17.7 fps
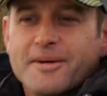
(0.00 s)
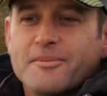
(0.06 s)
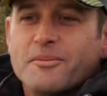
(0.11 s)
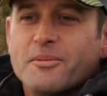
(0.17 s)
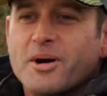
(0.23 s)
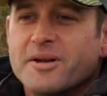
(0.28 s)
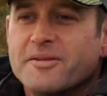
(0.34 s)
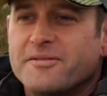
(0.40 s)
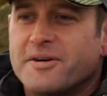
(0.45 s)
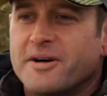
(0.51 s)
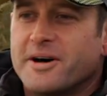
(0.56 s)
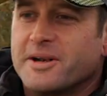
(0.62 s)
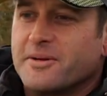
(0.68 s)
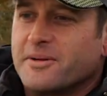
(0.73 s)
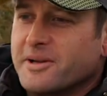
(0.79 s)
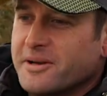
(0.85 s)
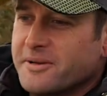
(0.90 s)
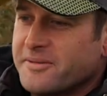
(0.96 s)
One
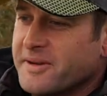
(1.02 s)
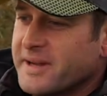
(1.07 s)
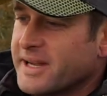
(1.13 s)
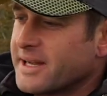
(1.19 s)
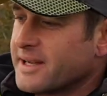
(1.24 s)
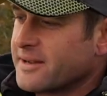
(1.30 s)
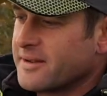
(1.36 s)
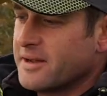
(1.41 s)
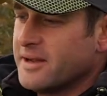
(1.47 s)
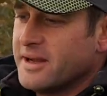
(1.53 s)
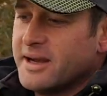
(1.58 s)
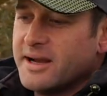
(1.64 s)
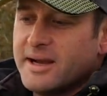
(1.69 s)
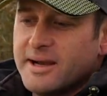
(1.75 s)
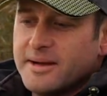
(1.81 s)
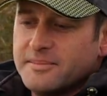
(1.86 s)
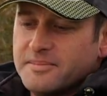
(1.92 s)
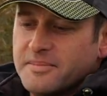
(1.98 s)
final little thing
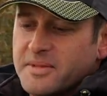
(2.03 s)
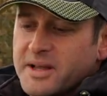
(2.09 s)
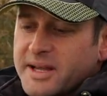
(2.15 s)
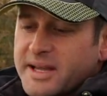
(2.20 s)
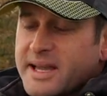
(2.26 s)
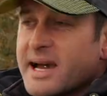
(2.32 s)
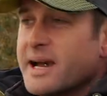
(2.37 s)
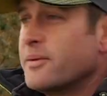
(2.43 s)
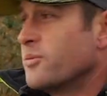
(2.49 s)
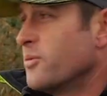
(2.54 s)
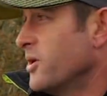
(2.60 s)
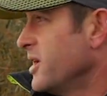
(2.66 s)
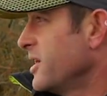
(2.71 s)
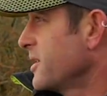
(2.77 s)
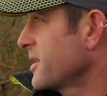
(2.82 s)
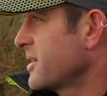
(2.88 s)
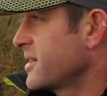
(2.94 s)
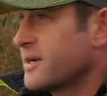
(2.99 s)
that can
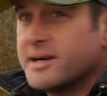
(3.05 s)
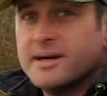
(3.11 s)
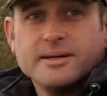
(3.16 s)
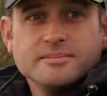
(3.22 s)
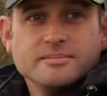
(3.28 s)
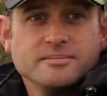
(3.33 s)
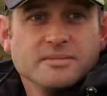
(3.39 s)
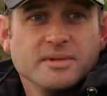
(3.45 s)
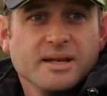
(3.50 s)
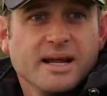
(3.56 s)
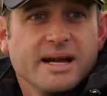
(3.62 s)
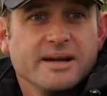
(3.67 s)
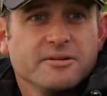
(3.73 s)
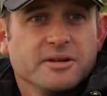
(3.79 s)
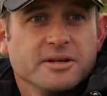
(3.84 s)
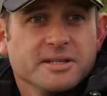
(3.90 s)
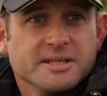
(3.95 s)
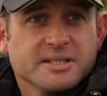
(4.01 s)
work
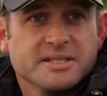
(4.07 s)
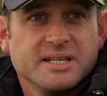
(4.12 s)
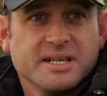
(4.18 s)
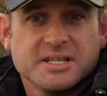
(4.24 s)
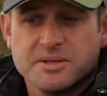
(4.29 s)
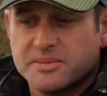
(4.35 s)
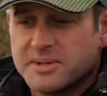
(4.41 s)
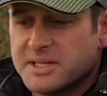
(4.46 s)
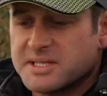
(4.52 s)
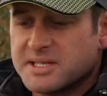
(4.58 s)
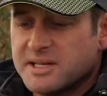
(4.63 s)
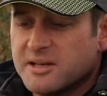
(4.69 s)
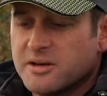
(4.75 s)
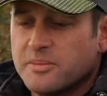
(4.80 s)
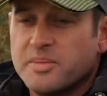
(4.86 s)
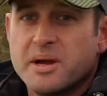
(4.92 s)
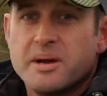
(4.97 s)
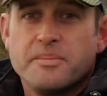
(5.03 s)
later on in the session when there's a
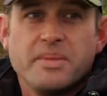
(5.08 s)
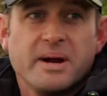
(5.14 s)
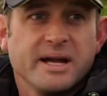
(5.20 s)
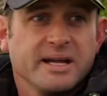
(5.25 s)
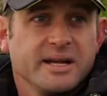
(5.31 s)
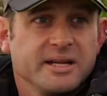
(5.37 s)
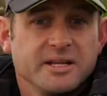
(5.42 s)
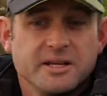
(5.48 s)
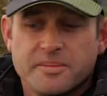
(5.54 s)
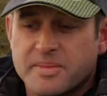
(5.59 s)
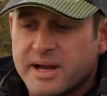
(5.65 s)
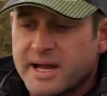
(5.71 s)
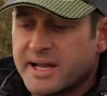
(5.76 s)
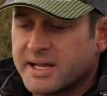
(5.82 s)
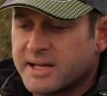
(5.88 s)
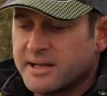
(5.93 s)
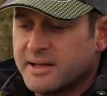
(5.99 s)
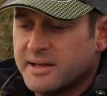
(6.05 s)
little bit of bait in your
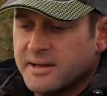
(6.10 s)
peg,